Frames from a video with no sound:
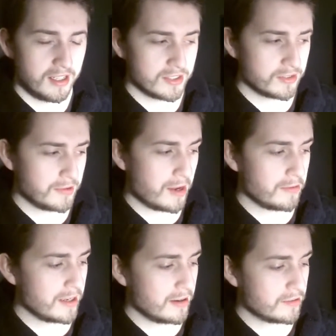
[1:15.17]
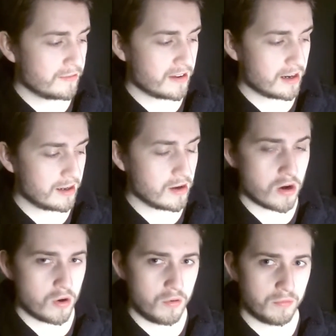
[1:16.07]
So now getting to finally
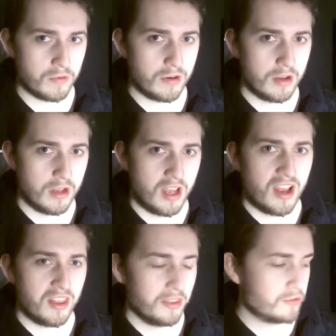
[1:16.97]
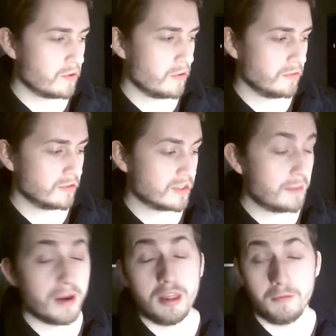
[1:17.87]
own the trolls,
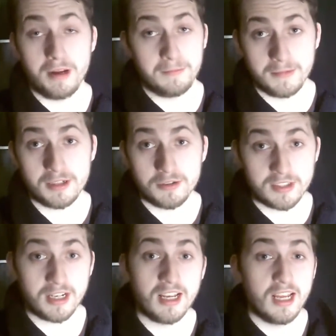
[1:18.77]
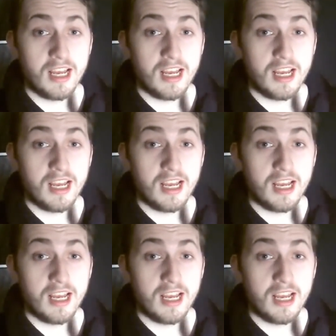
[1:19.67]
and by the way, I should say